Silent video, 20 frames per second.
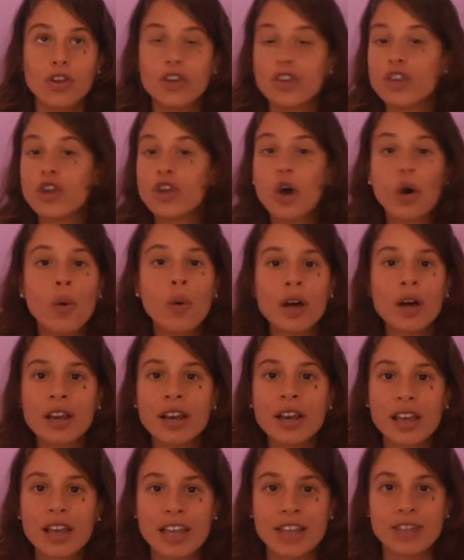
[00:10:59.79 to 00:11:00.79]
No
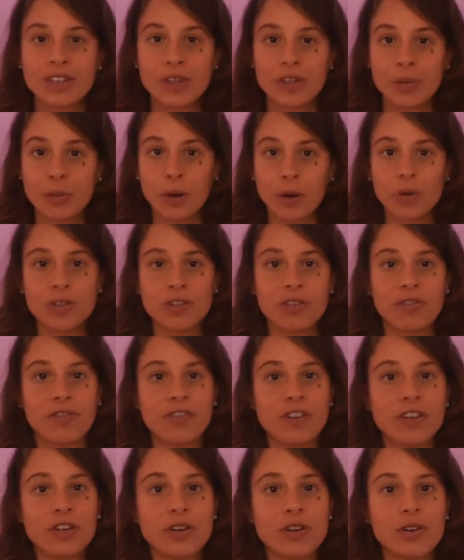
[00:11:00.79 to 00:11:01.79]
one is supposed to
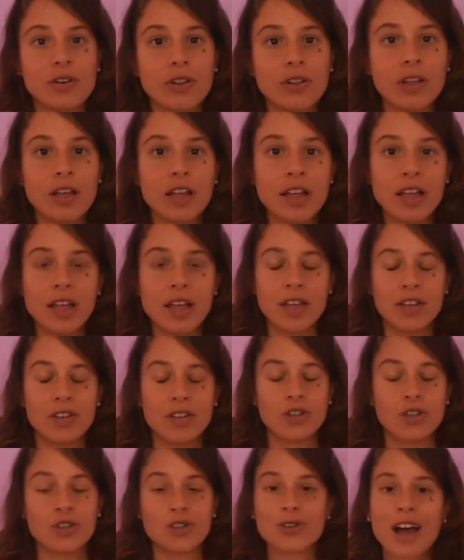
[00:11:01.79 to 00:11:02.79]
feel
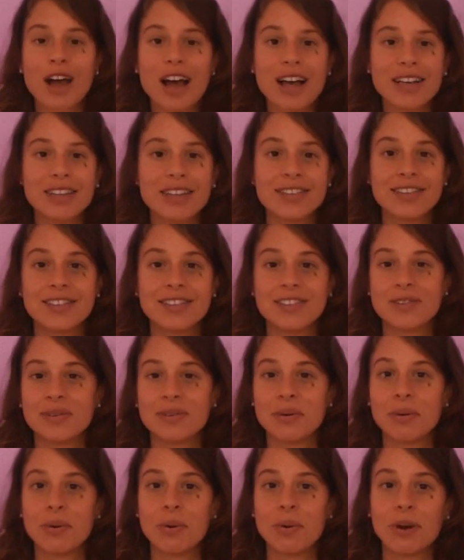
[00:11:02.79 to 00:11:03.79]
stressed
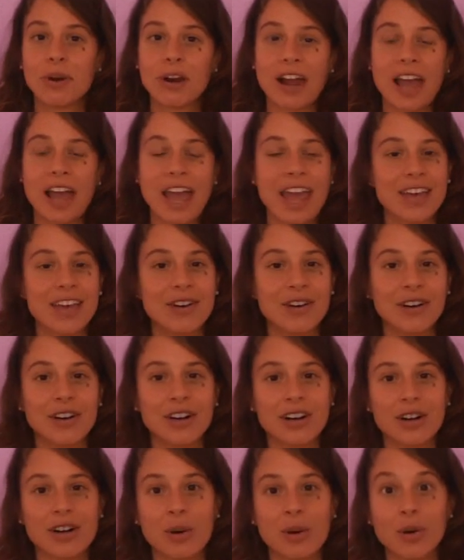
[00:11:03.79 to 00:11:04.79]
or
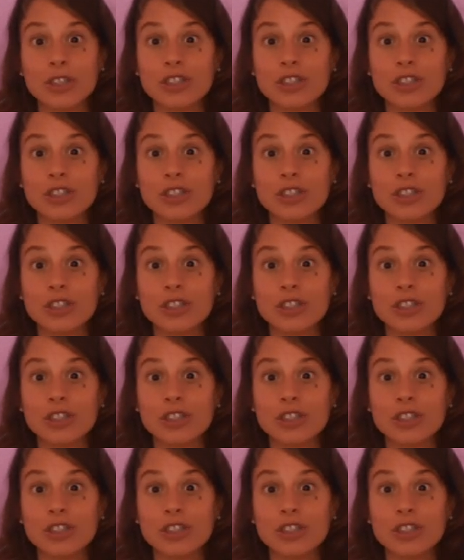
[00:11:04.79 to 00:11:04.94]
anger or